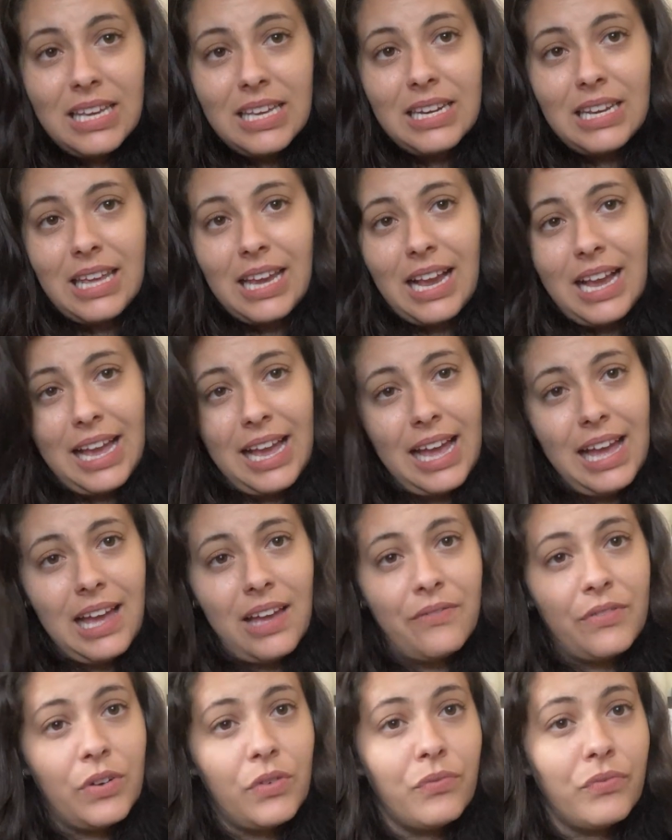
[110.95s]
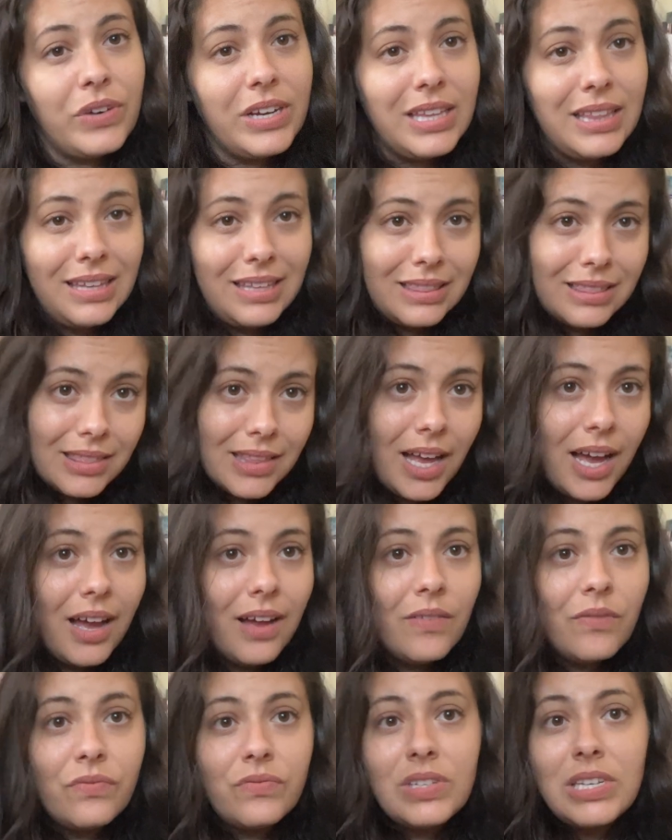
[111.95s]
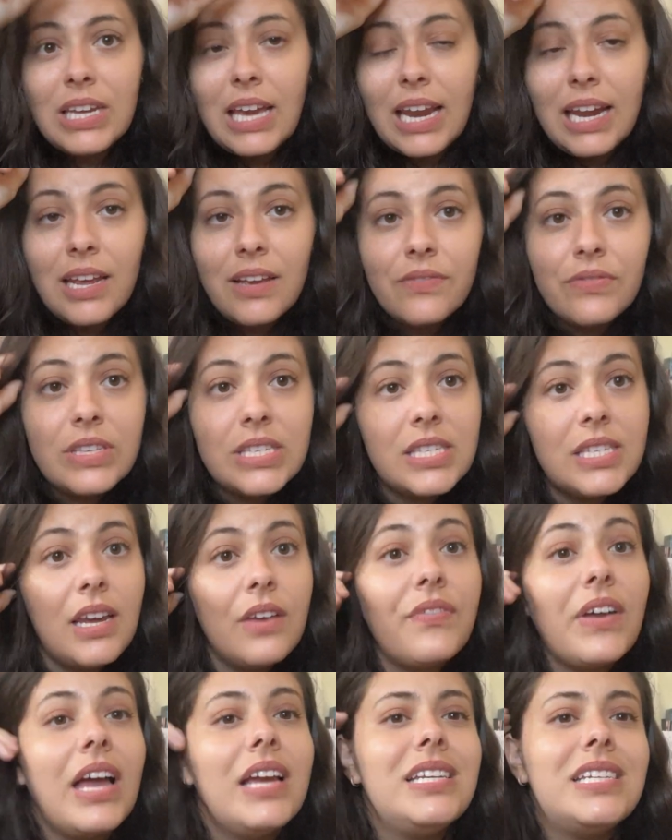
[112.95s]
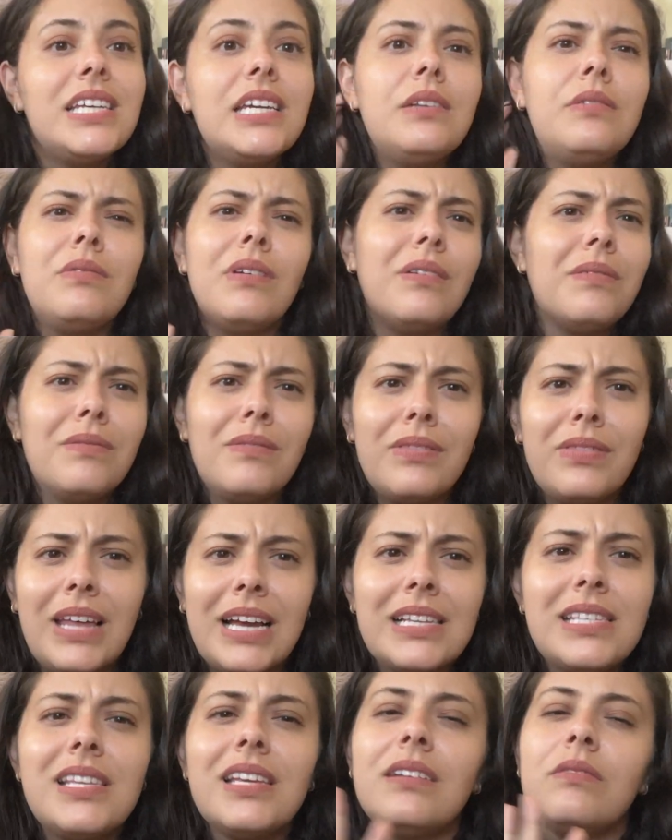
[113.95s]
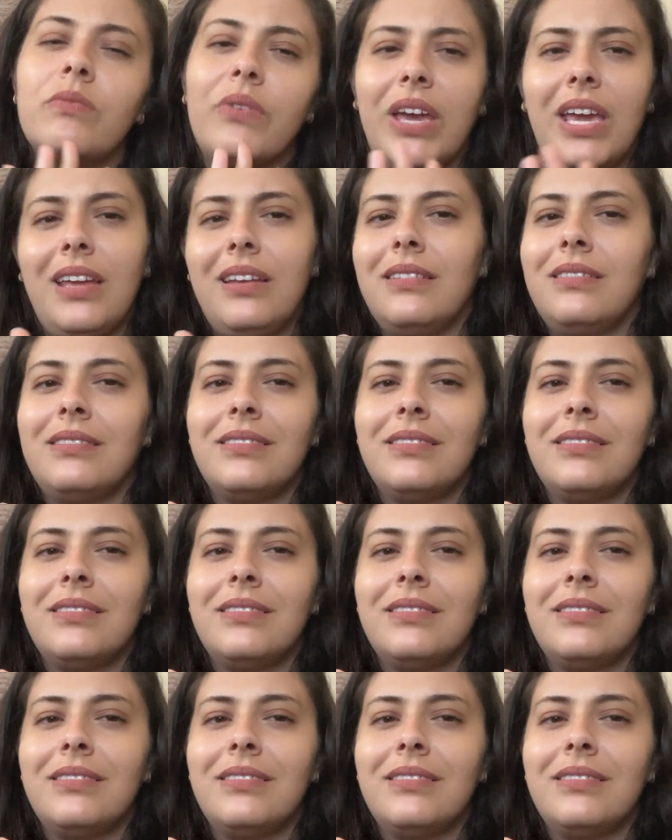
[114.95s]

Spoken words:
and like I haven't really loved any of the stuff. Wait.